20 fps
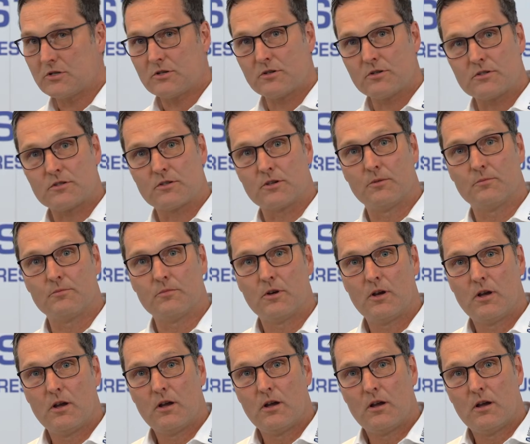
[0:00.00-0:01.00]
system
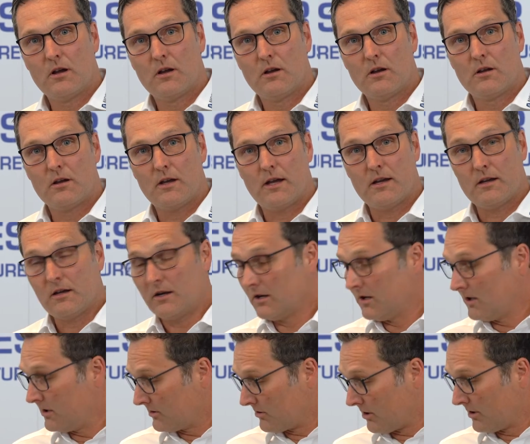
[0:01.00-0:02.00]

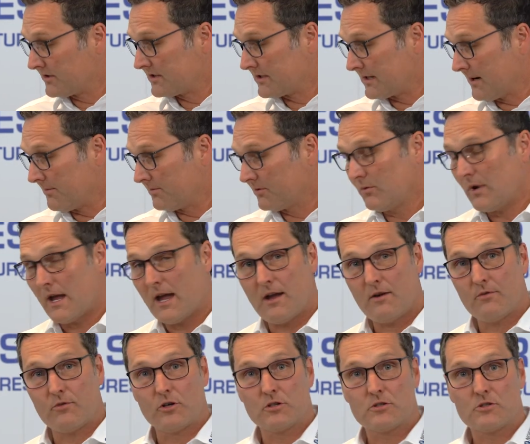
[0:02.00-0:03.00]
concept, we
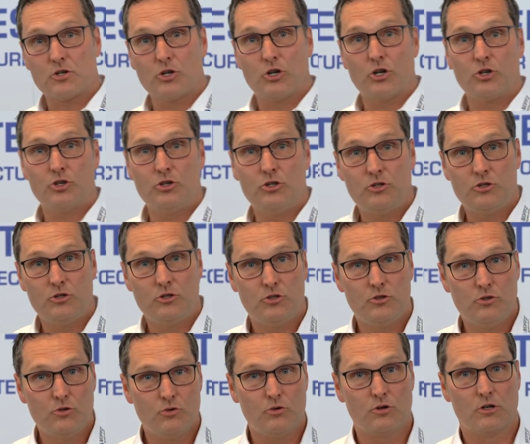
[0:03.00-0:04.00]
have also a
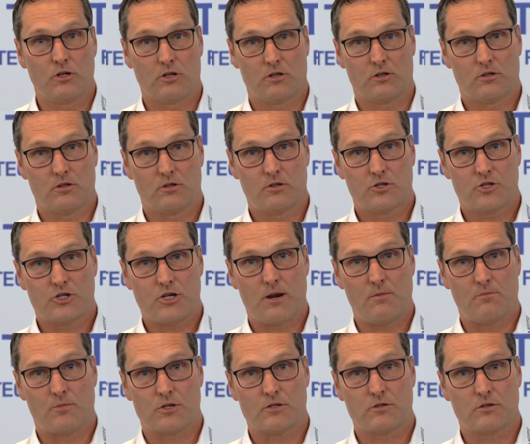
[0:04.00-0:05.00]
dual
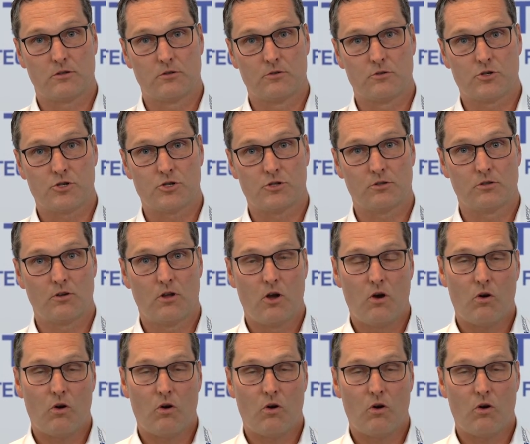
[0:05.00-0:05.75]
chamber solution